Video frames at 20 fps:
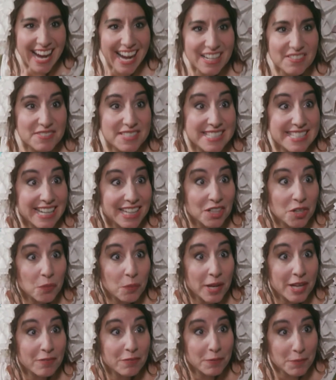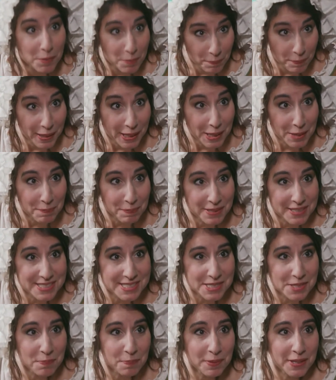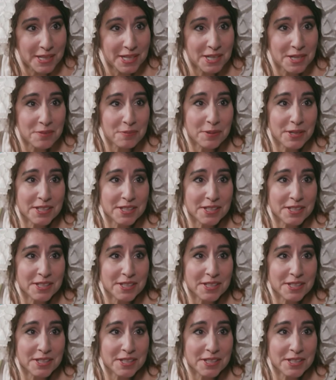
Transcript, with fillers: I've snuck away from the babies to be here